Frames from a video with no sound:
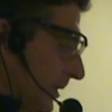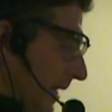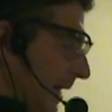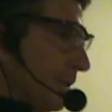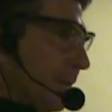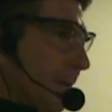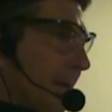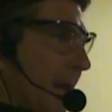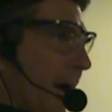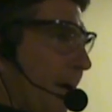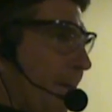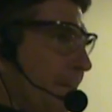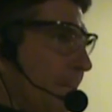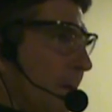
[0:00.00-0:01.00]
touching
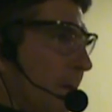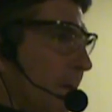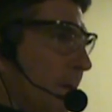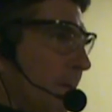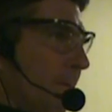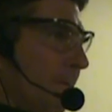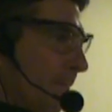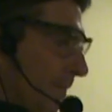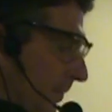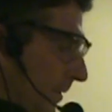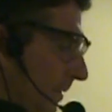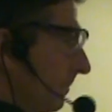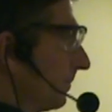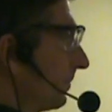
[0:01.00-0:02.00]
now.
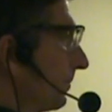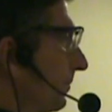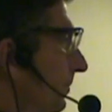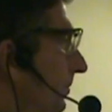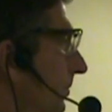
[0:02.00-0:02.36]
See if you